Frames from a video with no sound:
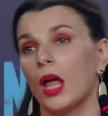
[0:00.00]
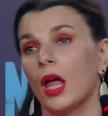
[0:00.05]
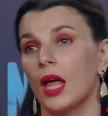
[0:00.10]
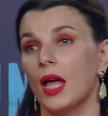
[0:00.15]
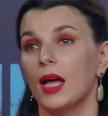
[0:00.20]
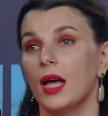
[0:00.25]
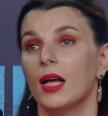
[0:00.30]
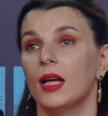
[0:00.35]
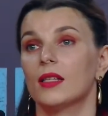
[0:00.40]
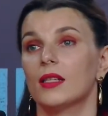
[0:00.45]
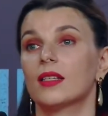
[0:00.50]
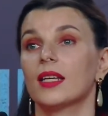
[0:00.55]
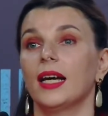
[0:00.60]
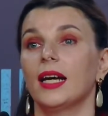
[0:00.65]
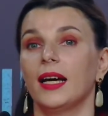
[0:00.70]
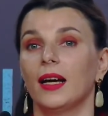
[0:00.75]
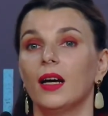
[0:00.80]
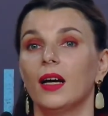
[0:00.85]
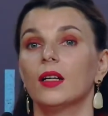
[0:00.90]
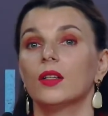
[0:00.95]
text,
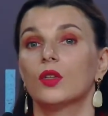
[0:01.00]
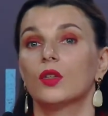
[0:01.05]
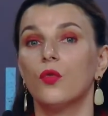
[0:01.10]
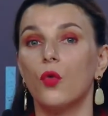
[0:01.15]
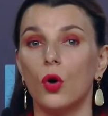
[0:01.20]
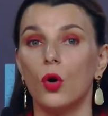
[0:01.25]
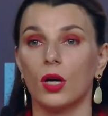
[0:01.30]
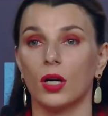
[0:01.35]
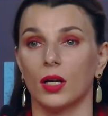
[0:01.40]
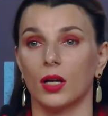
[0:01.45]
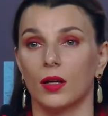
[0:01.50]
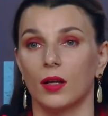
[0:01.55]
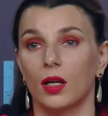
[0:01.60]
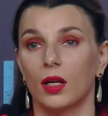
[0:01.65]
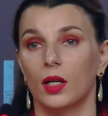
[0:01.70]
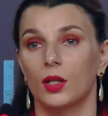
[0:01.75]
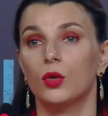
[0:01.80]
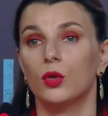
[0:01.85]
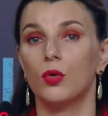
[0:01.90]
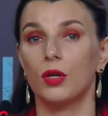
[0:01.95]
where we have
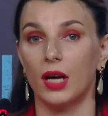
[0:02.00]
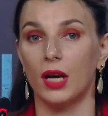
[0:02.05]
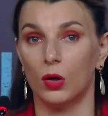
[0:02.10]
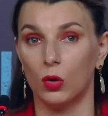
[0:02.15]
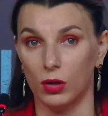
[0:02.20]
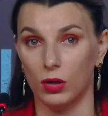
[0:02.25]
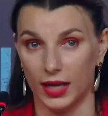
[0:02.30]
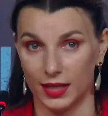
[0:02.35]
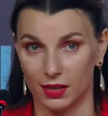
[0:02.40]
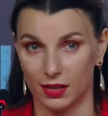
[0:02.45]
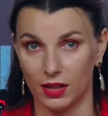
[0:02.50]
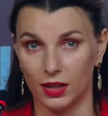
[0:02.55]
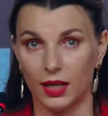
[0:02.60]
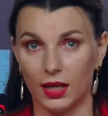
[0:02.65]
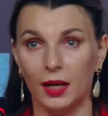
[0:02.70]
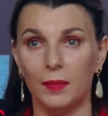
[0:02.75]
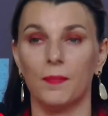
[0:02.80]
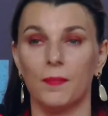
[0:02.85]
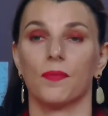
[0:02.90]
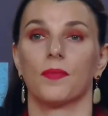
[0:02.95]
the pictures to this
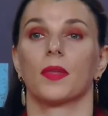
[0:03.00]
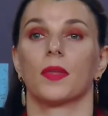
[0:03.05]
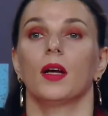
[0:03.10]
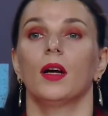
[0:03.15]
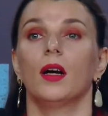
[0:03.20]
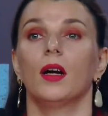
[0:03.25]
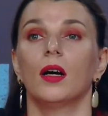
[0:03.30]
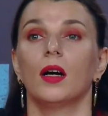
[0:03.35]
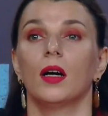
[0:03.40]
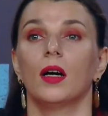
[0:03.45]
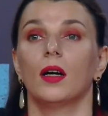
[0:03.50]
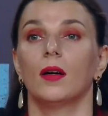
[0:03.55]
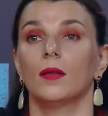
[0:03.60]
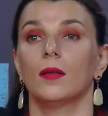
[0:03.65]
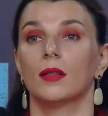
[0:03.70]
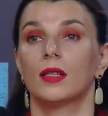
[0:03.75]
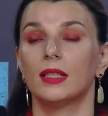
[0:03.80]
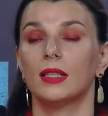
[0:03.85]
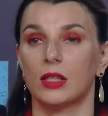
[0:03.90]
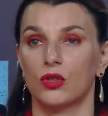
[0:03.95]
text, these are
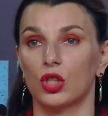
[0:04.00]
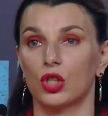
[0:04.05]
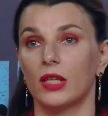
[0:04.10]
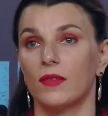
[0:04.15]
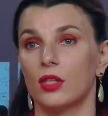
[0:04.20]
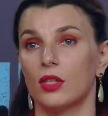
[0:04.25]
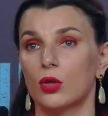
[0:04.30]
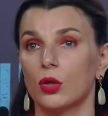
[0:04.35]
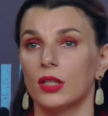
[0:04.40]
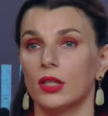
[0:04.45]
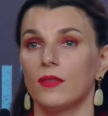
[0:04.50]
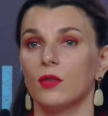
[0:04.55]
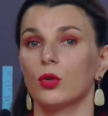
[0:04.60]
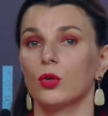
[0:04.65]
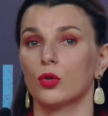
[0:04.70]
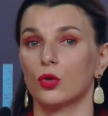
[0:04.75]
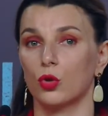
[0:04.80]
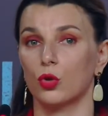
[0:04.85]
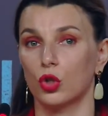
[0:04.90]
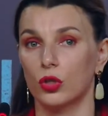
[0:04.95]
the texts of
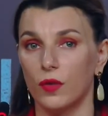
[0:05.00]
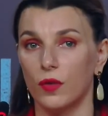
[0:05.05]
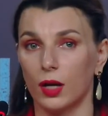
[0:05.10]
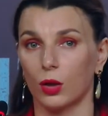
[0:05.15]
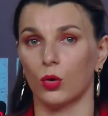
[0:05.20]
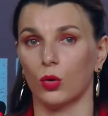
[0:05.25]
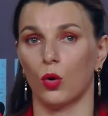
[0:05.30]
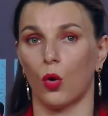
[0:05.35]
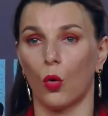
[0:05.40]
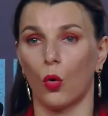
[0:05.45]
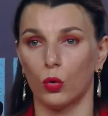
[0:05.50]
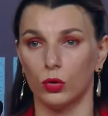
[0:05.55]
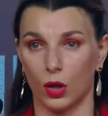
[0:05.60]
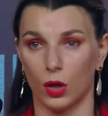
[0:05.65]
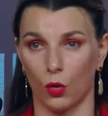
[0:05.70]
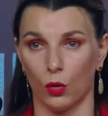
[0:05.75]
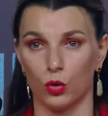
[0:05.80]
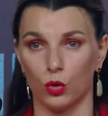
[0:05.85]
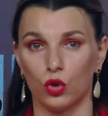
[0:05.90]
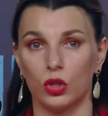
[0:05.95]
Yuri Kolesnyk,
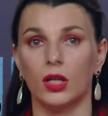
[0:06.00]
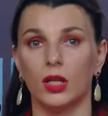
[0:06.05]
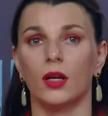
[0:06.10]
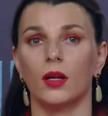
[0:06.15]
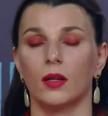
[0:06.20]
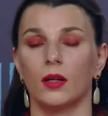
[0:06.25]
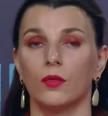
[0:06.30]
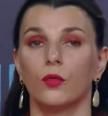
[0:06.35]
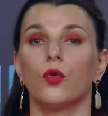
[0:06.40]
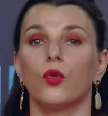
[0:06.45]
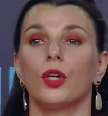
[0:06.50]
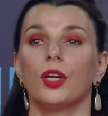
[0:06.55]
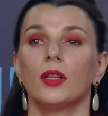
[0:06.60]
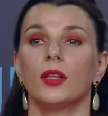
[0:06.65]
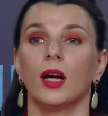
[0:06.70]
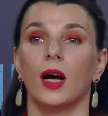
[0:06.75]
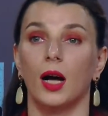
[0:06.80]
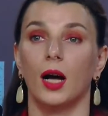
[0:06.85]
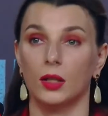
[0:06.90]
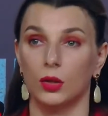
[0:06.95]

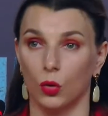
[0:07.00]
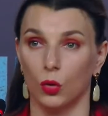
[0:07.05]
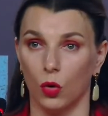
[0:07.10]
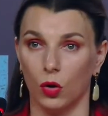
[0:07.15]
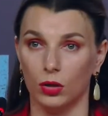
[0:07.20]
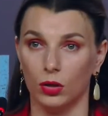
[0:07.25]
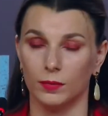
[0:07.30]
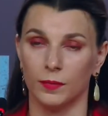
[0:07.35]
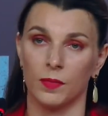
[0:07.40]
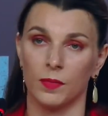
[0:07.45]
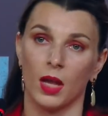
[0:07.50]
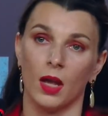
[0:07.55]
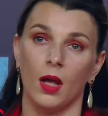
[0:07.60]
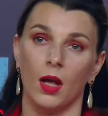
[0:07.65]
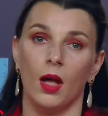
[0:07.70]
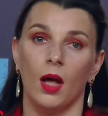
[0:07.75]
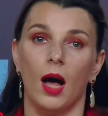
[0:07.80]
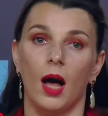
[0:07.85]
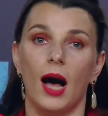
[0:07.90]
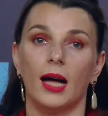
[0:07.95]

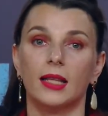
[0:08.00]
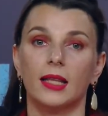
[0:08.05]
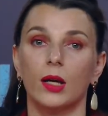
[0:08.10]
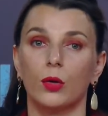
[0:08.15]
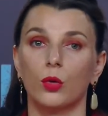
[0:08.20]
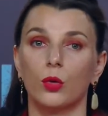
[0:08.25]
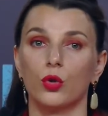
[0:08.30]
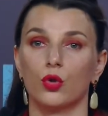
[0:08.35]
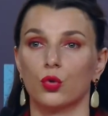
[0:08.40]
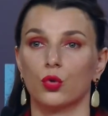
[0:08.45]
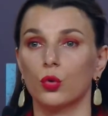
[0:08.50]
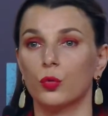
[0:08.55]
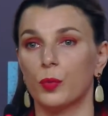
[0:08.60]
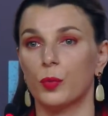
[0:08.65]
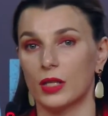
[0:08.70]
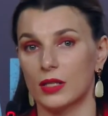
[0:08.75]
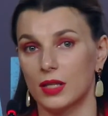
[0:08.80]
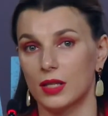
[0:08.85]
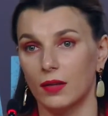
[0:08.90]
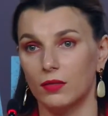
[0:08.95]
1994 year of birth,
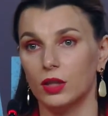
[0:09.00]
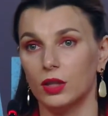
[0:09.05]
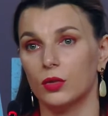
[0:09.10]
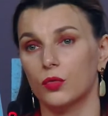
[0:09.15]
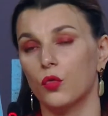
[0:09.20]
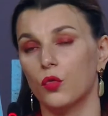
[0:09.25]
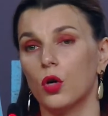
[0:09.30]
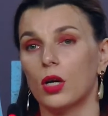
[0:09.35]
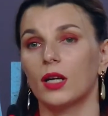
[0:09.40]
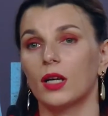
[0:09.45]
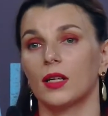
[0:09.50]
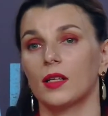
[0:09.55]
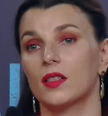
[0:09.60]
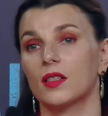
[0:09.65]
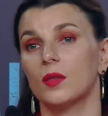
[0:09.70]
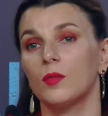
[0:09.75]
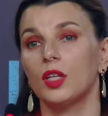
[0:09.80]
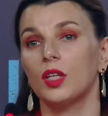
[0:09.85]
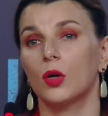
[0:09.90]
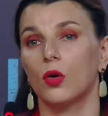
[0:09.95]
who is an
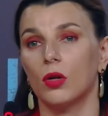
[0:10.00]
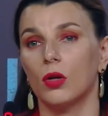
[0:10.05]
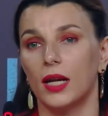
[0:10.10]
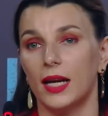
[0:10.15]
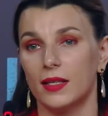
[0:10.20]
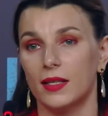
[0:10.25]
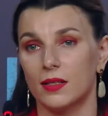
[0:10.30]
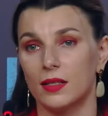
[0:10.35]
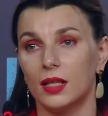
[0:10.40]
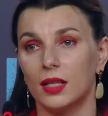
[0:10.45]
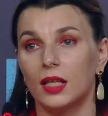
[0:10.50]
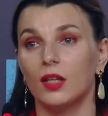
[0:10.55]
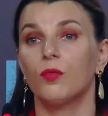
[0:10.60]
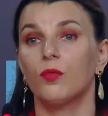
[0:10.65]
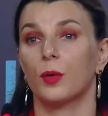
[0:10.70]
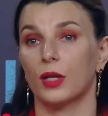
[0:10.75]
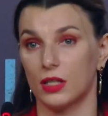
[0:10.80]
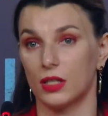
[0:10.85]
ATO soldier,